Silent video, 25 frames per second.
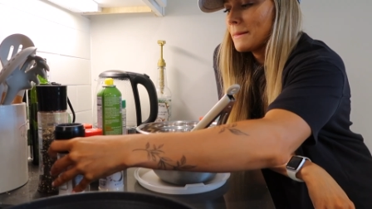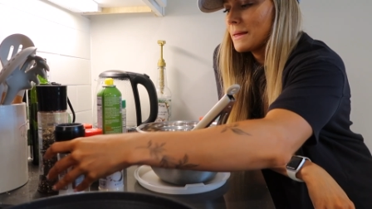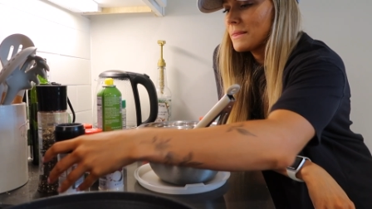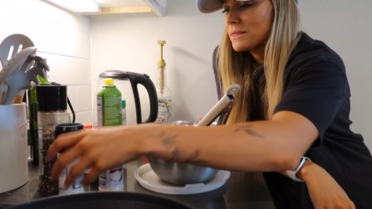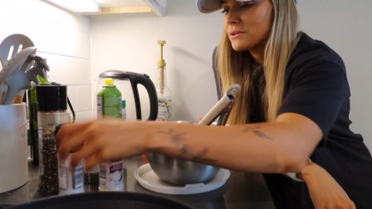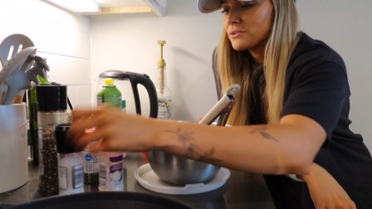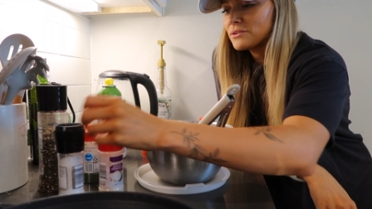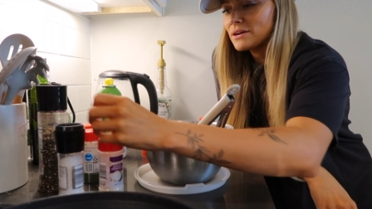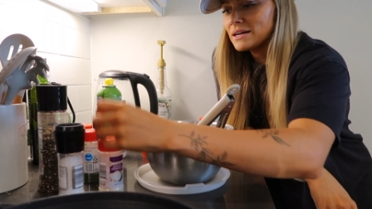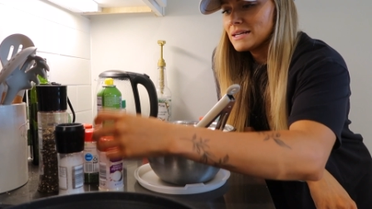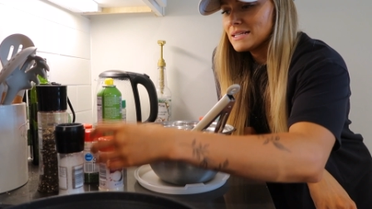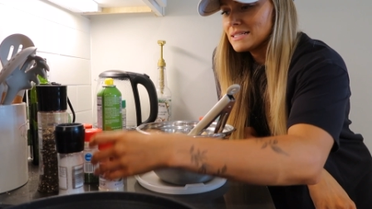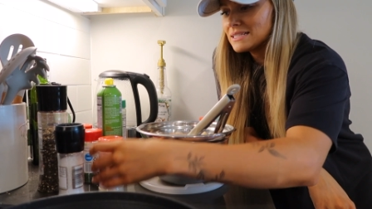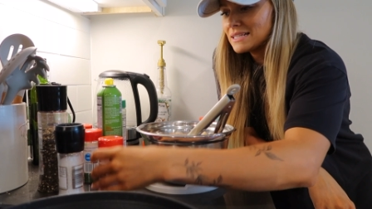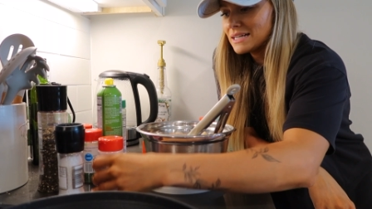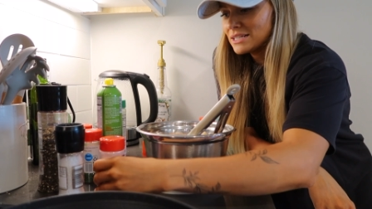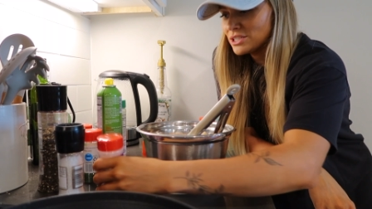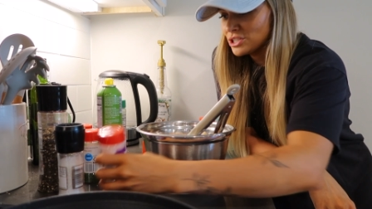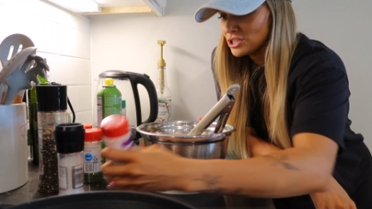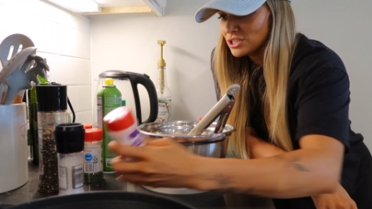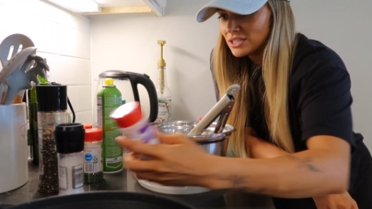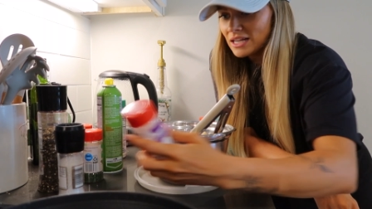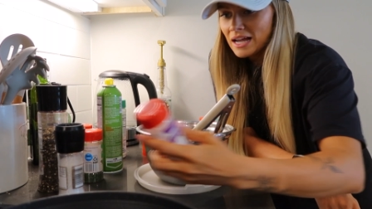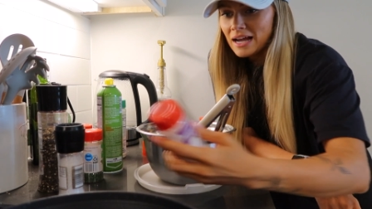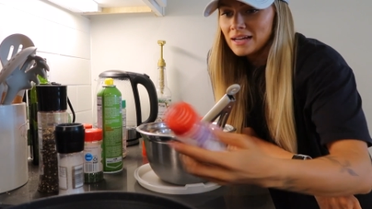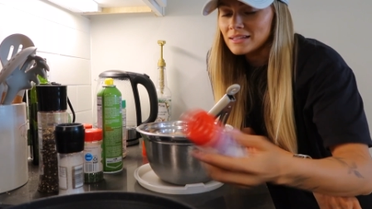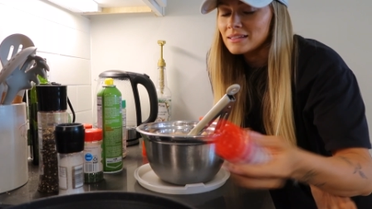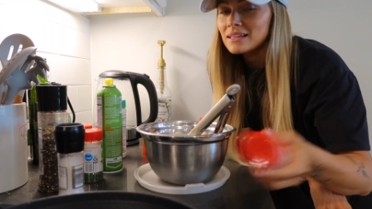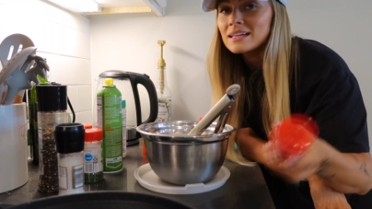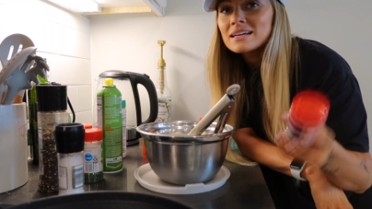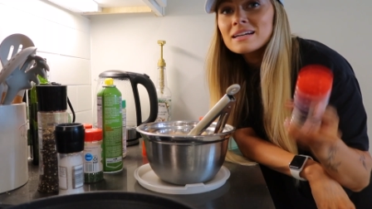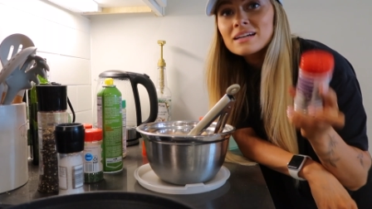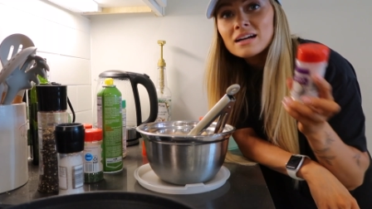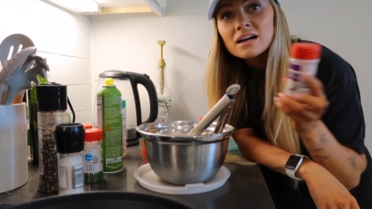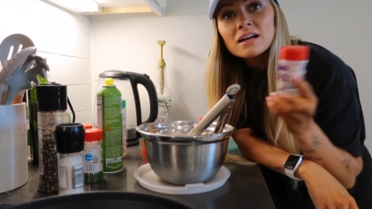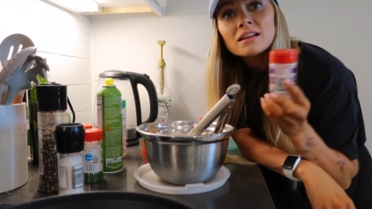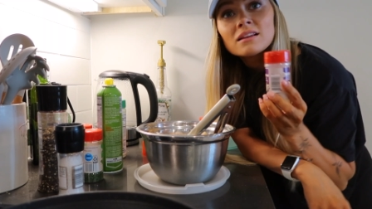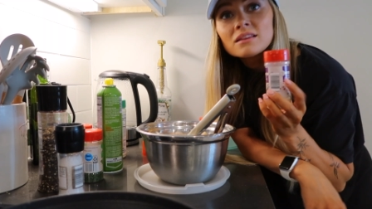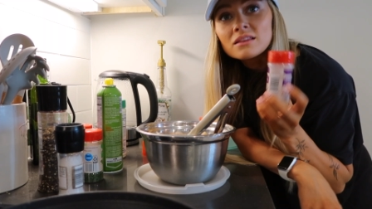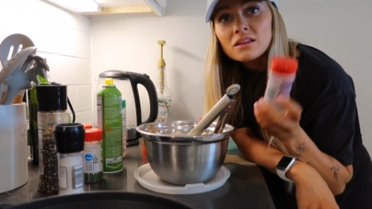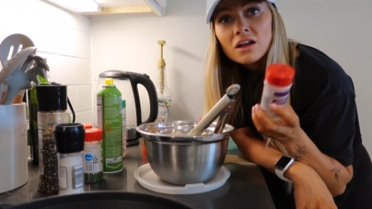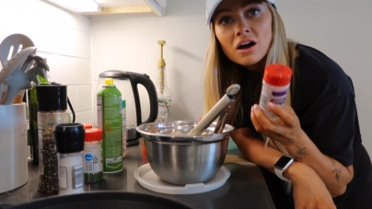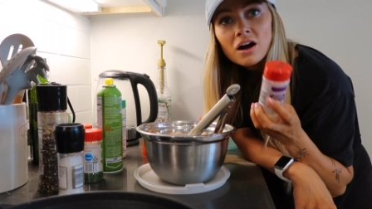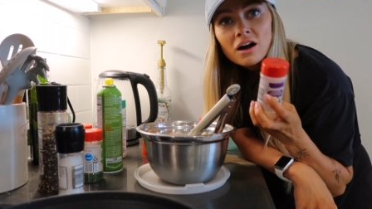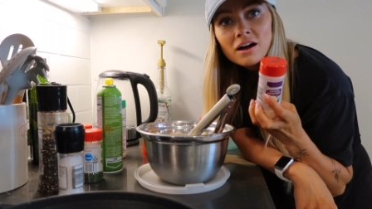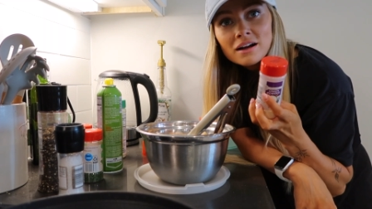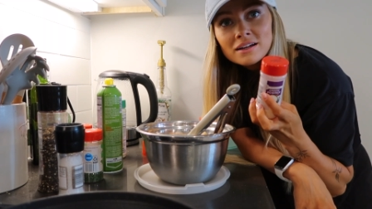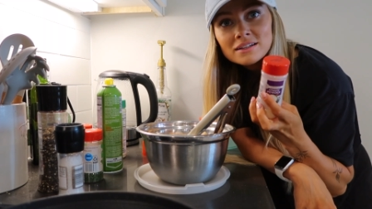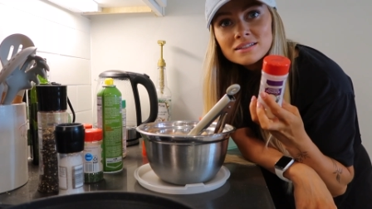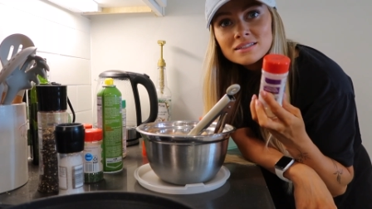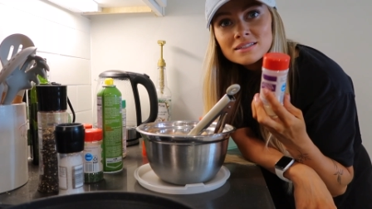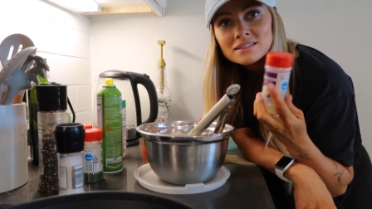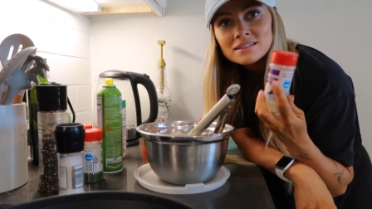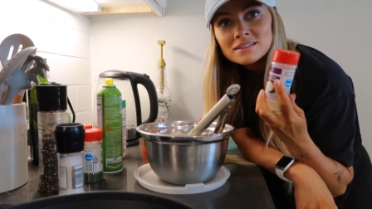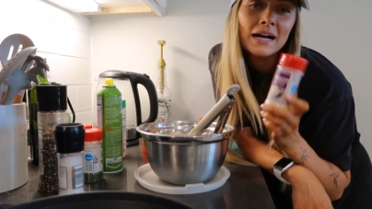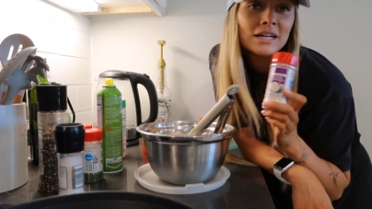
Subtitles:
And the rest I just add like a lot.